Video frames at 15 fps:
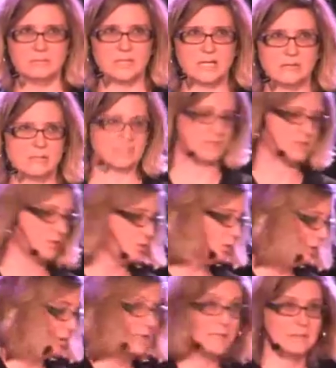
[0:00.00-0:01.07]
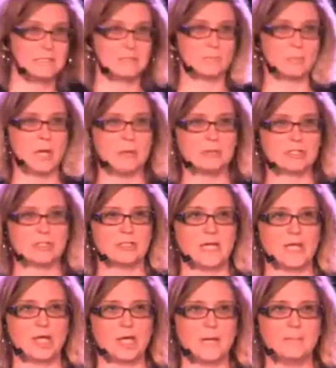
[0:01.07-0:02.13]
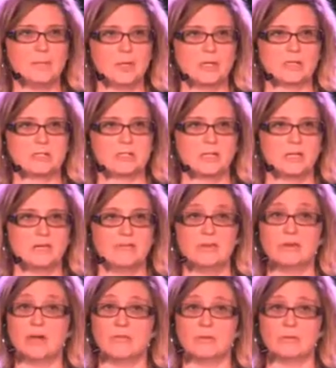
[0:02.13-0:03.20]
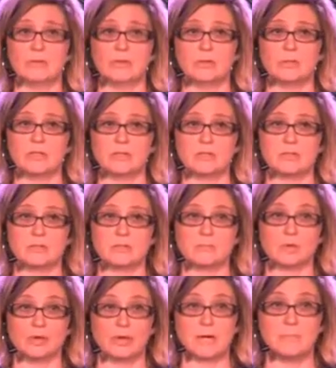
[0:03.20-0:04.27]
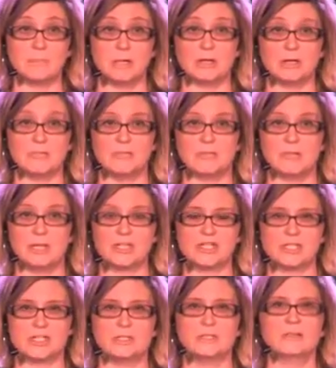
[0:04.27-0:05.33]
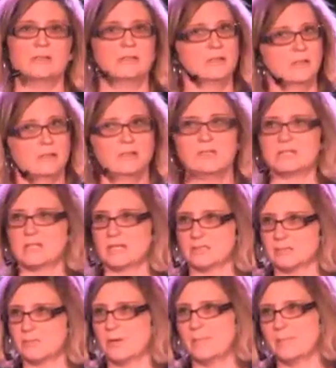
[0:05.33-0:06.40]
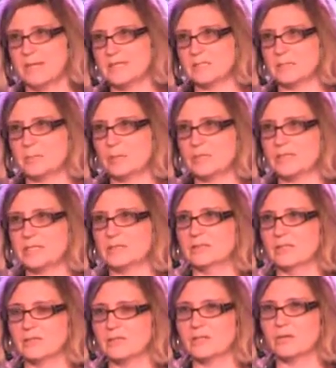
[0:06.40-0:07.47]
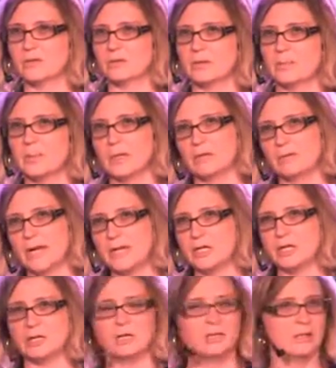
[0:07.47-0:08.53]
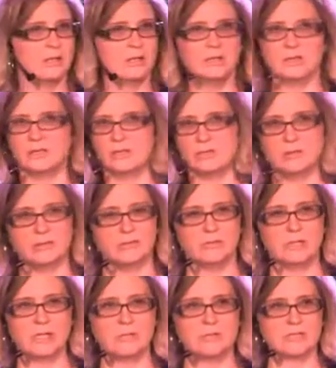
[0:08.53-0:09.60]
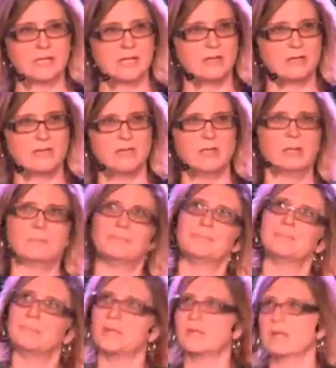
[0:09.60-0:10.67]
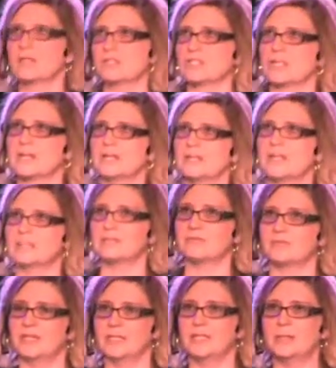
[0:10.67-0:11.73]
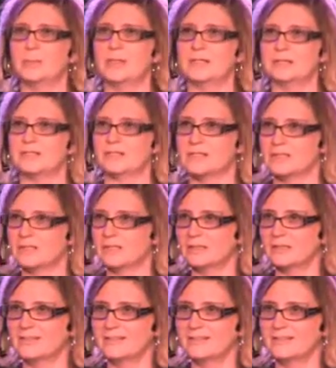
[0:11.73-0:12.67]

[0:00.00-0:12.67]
God rest his soul. He's published a lot of great books, and if you ever really want some great beer information, he's got some amazing books out there. So a beer writer, he was kind of the, how should I classify him as, just the